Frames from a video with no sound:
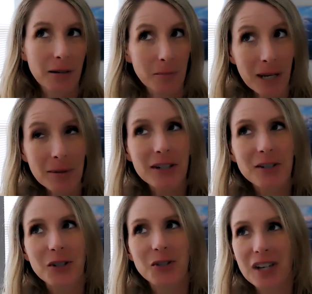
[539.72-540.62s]
And maybe
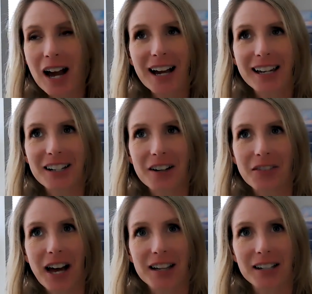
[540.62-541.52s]
there's a side of
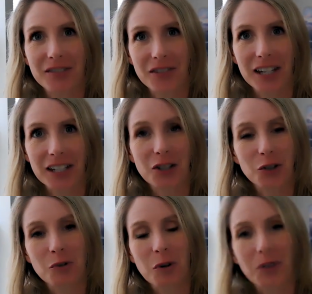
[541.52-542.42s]
that if like
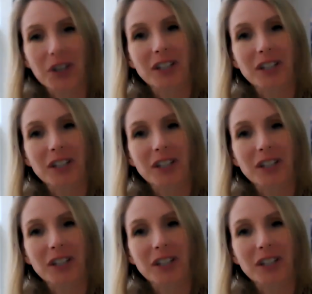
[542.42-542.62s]
you don't